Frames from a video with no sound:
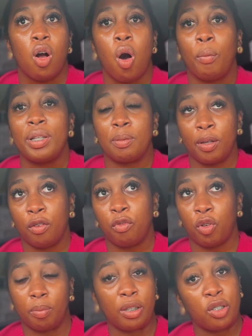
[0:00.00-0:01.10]
how it's been
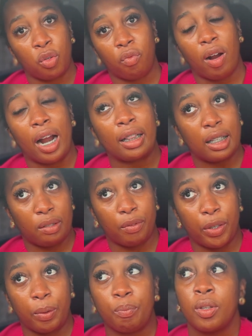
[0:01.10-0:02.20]
for me so far in this
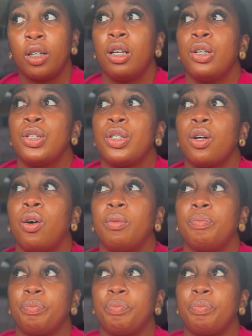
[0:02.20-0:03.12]
video. So